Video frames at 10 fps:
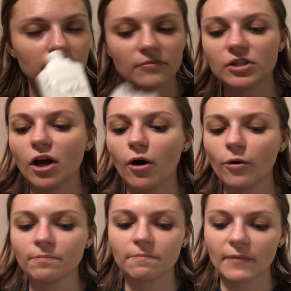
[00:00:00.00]
So
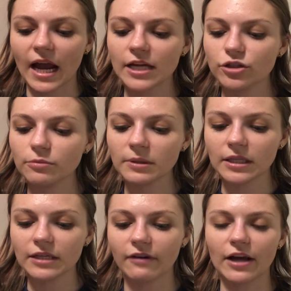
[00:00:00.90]
I do
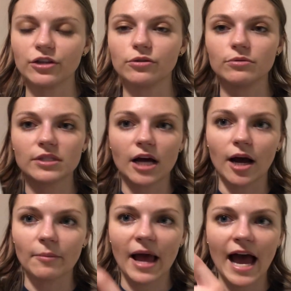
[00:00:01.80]
believe I used
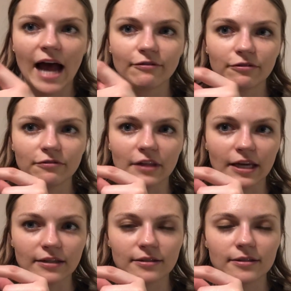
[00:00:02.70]
up half of
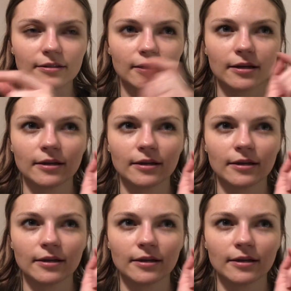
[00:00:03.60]
this